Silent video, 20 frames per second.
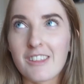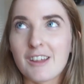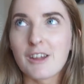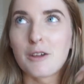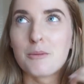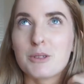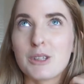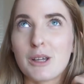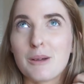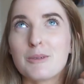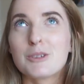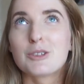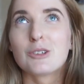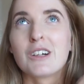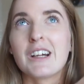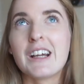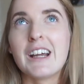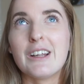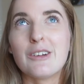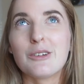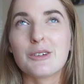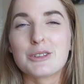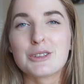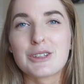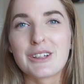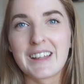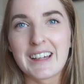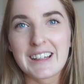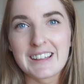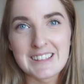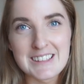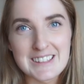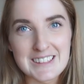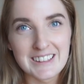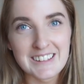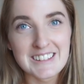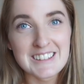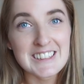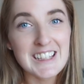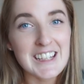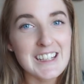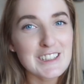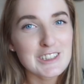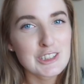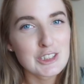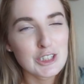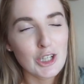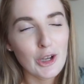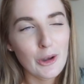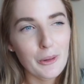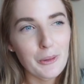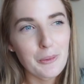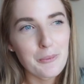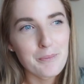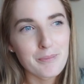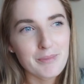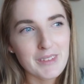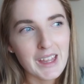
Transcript: Observatory and also like the sunset. So